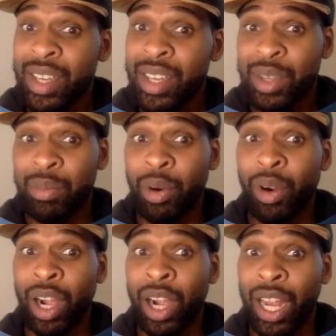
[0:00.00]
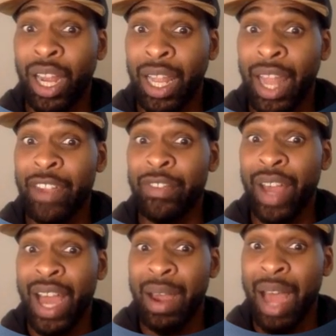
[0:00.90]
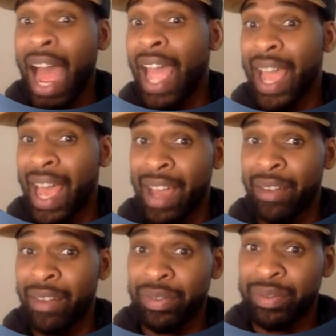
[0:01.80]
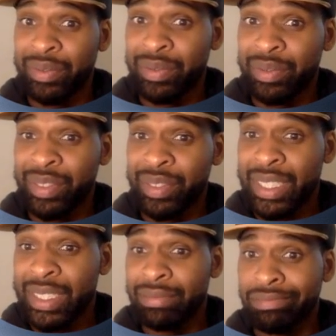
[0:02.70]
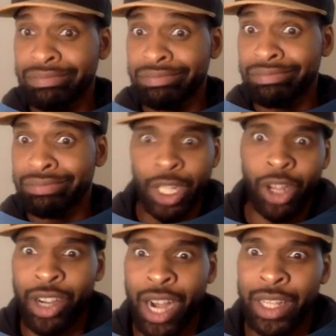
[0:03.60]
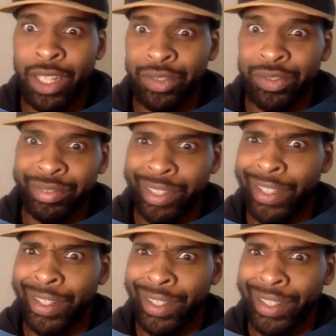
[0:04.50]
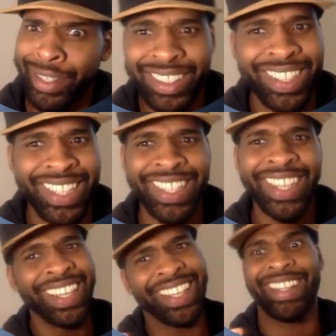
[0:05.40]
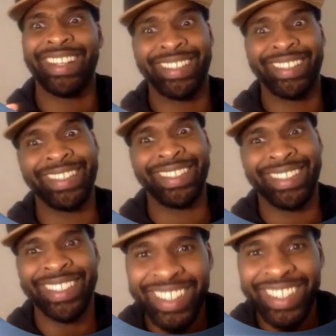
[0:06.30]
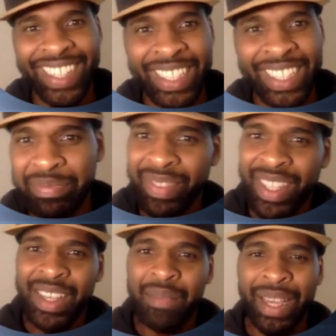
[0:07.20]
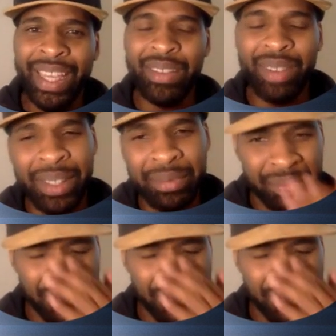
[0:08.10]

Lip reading: the more life I have, the longer I live. Duh. Duh, right? But anyway,